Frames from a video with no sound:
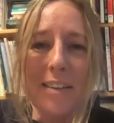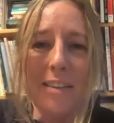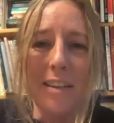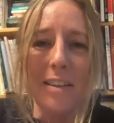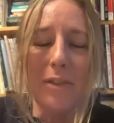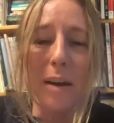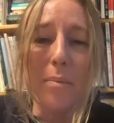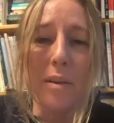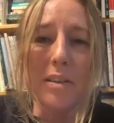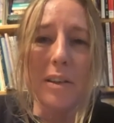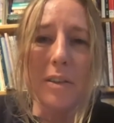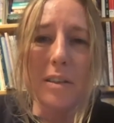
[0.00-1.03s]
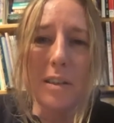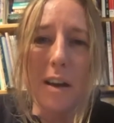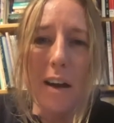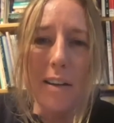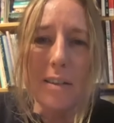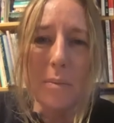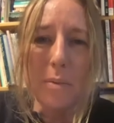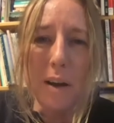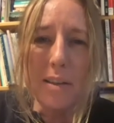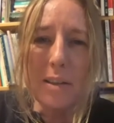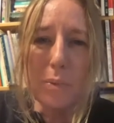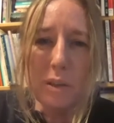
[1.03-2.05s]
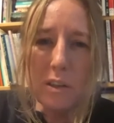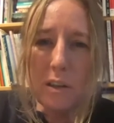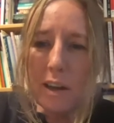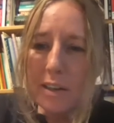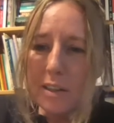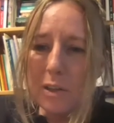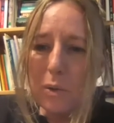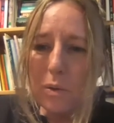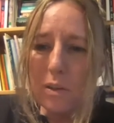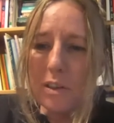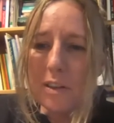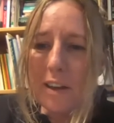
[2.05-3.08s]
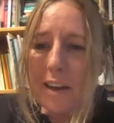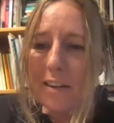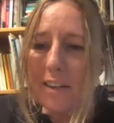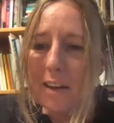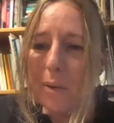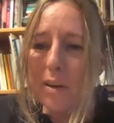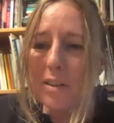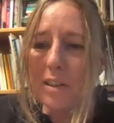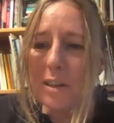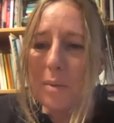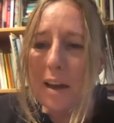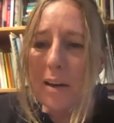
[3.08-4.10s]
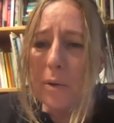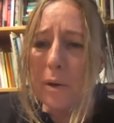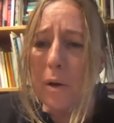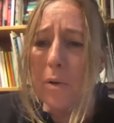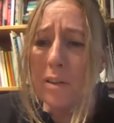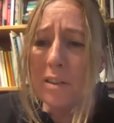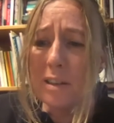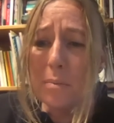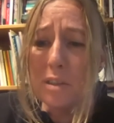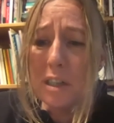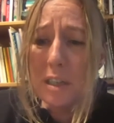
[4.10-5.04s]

fragments on the site. So, Bryce, would you like to talk to that question about alcohol consumption?